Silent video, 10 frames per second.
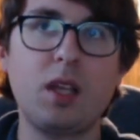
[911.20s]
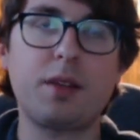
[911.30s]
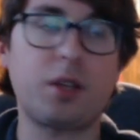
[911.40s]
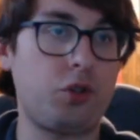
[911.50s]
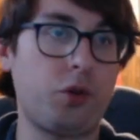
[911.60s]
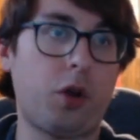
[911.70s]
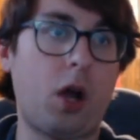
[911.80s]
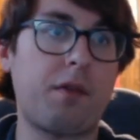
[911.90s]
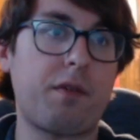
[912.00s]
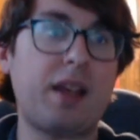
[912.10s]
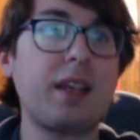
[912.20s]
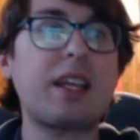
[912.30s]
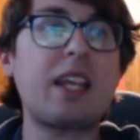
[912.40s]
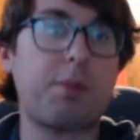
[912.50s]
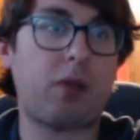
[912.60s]
tuner off of it and
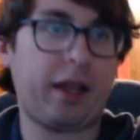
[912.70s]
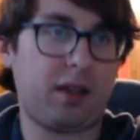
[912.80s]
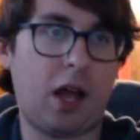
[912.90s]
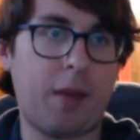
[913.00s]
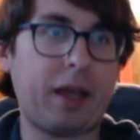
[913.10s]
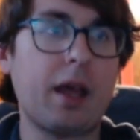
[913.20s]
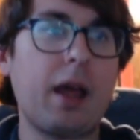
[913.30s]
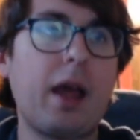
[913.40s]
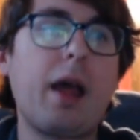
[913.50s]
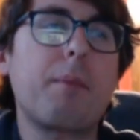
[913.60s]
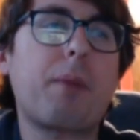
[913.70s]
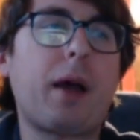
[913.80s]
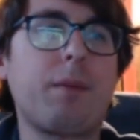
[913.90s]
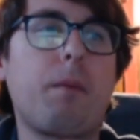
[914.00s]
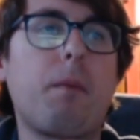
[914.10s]
keep link climbing.
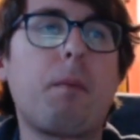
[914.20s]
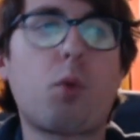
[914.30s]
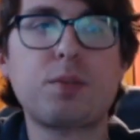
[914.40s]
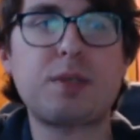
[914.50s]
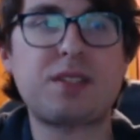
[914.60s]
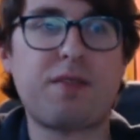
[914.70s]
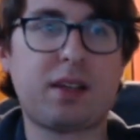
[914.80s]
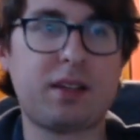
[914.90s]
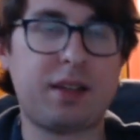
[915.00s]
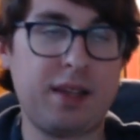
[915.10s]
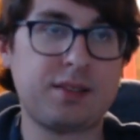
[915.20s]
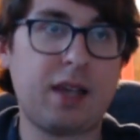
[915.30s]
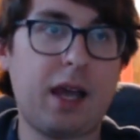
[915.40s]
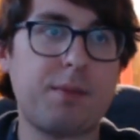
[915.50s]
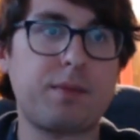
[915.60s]
But more specifically this
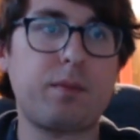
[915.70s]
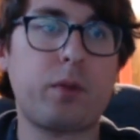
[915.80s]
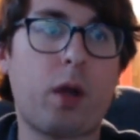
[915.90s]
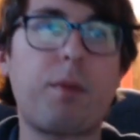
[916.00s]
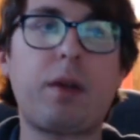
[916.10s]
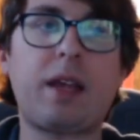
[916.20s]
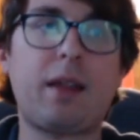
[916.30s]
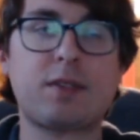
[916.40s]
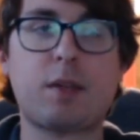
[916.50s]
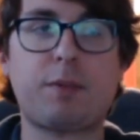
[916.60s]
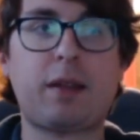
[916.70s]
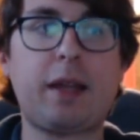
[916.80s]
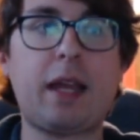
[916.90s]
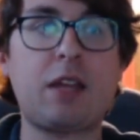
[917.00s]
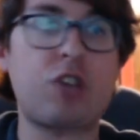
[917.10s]
time, you're able to get something
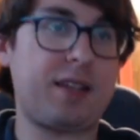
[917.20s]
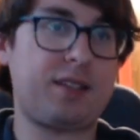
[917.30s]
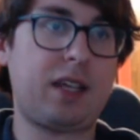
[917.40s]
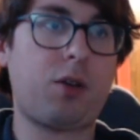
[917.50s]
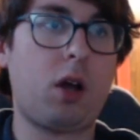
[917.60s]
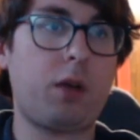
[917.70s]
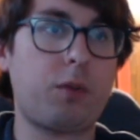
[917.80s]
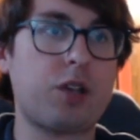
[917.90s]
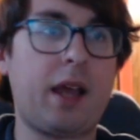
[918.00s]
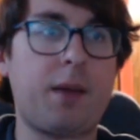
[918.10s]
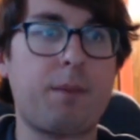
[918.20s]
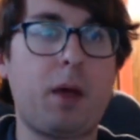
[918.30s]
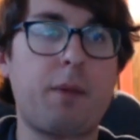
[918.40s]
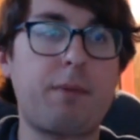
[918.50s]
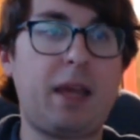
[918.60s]
like a Jet Synchron, which I am
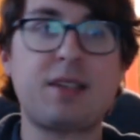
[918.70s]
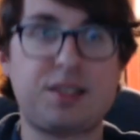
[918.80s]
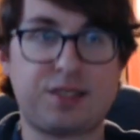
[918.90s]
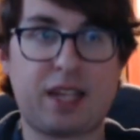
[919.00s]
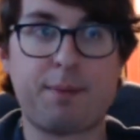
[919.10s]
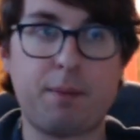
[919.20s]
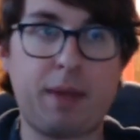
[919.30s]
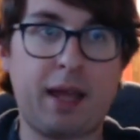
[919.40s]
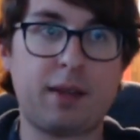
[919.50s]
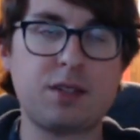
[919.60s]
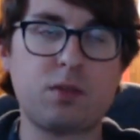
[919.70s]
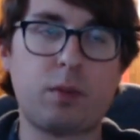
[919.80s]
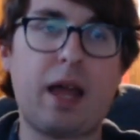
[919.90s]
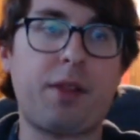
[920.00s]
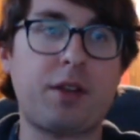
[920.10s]
amazed escaped the ban list
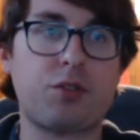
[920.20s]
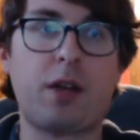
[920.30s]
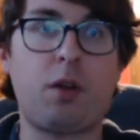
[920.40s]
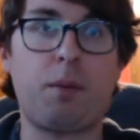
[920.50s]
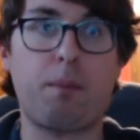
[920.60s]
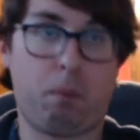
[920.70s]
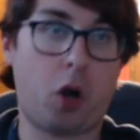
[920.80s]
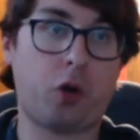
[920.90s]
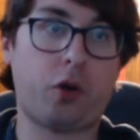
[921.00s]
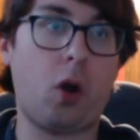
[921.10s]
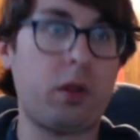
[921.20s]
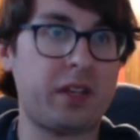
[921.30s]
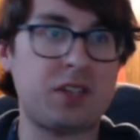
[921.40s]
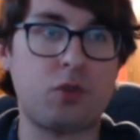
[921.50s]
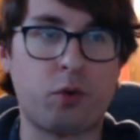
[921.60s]
with how they tried to murder all
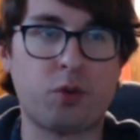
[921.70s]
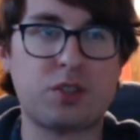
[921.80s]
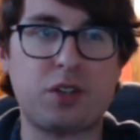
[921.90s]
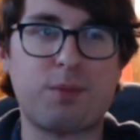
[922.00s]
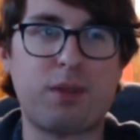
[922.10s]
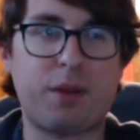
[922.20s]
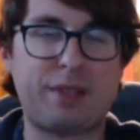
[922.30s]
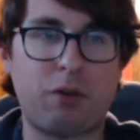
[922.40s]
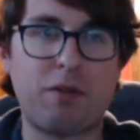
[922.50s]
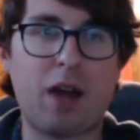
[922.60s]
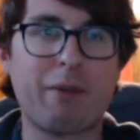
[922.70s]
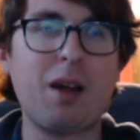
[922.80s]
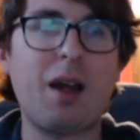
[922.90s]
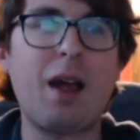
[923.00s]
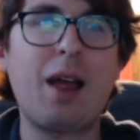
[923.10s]
these tuners that you could play with Needle
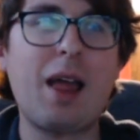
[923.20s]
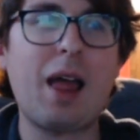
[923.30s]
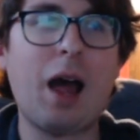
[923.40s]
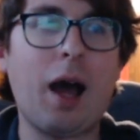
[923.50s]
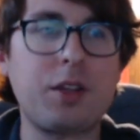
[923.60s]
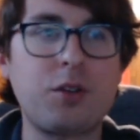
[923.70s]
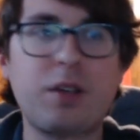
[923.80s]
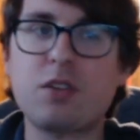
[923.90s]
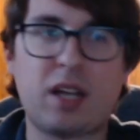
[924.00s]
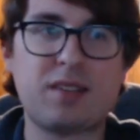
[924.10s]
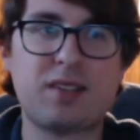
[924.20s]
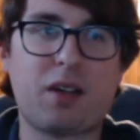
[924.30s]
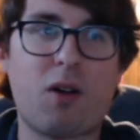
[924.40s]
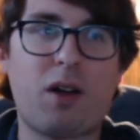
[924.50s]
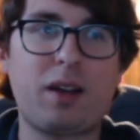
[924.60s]
Fiber. You can get Jet
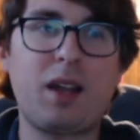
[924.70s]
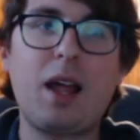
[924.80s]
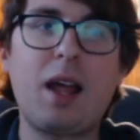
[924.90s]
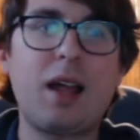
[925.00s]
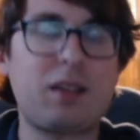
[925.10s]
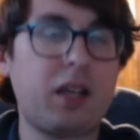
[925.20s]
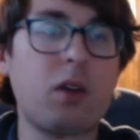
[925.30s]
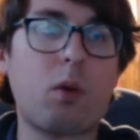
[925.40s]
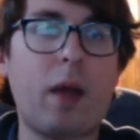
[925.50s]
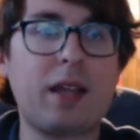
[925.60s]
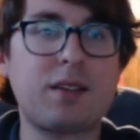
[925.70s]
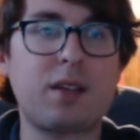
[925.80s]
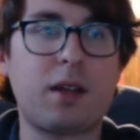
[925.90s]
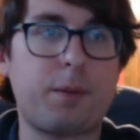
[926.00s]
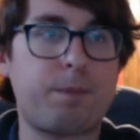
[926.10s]
Synchron, link it away
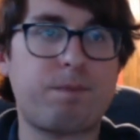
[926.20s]
into